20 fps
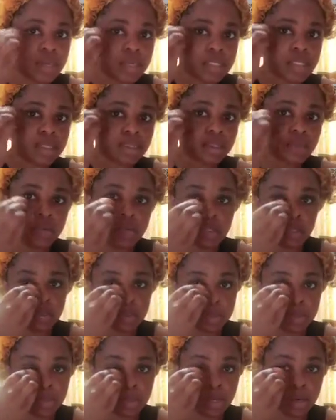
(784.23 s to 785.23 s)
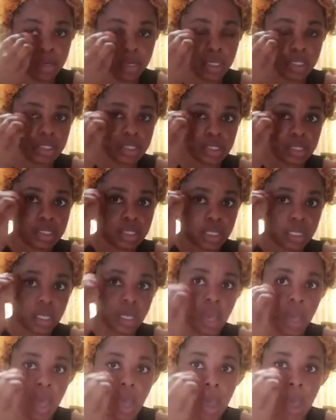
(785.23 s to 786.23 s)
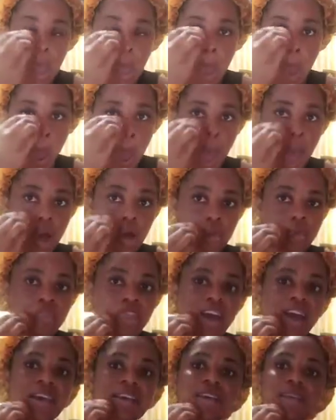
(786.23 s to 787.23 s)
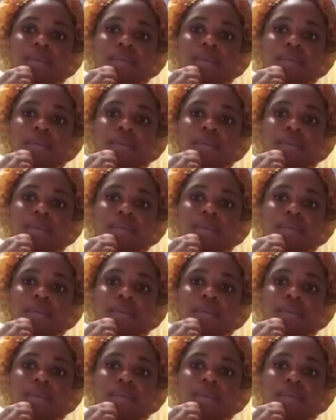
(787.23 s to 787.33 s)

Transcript: until the Christmas period to see how that